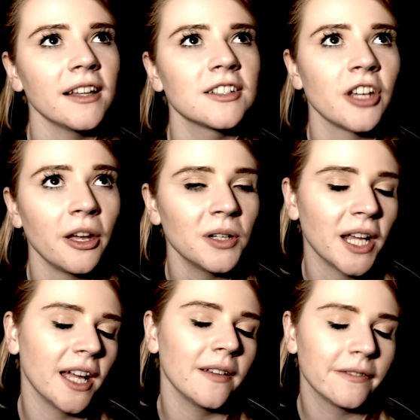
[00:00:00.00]

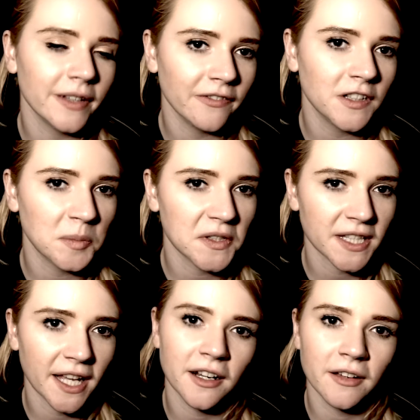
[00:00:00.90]
donate
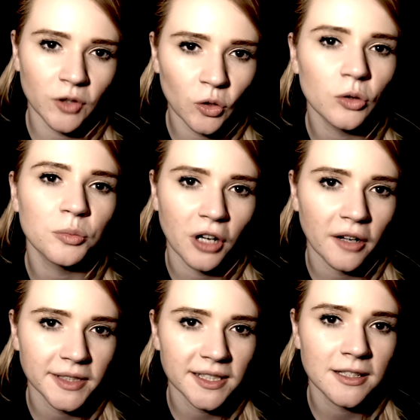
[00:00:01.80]
50% of all
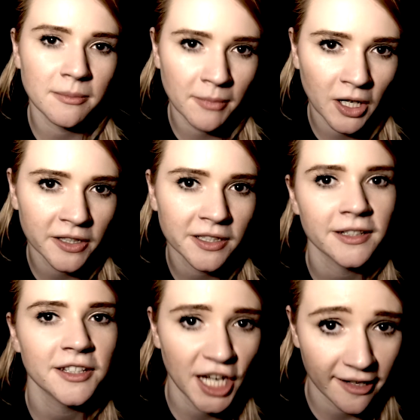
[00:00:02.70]
profits to Mind
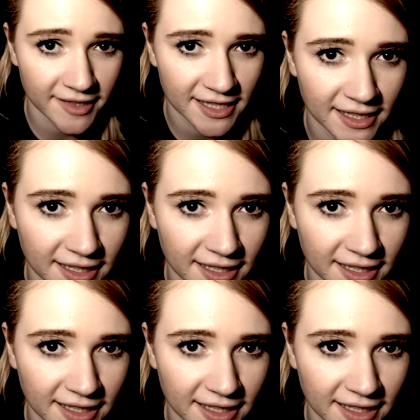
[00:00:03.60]
Charity.